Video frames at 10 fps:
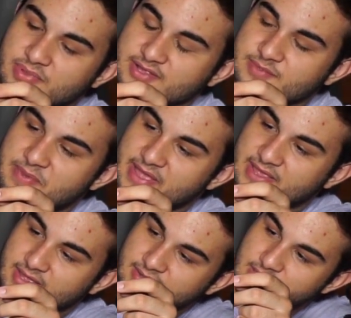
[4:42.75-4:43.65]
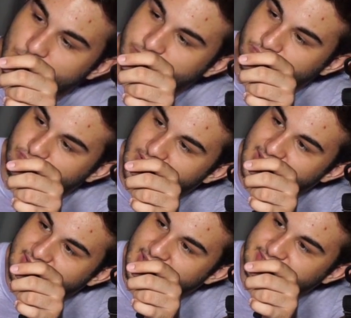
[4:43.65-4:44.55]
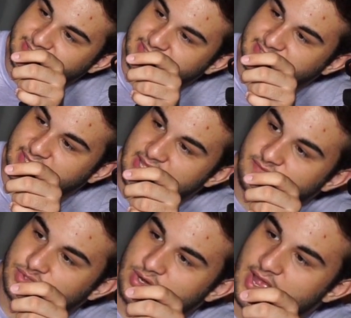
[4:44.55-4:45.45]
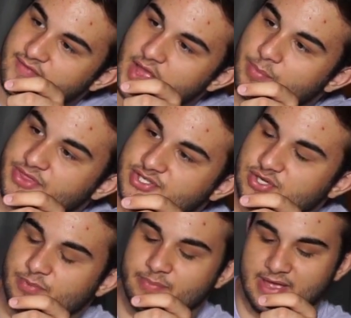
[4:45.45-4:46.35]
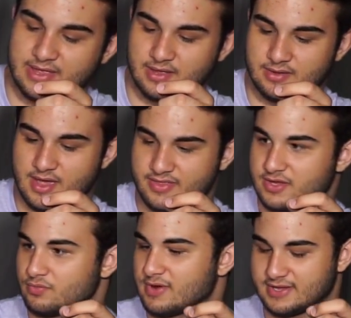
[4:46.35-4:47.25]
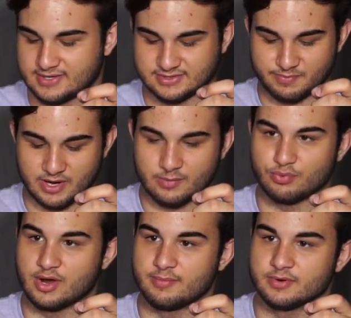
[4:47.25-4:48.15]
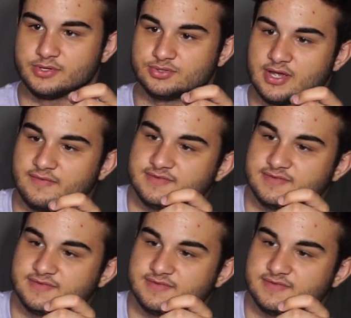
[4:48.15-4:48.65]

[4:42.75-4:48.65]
plugged it back in. It was read as a slave drive. I put the jumper back in, and then it read it as the primary drive.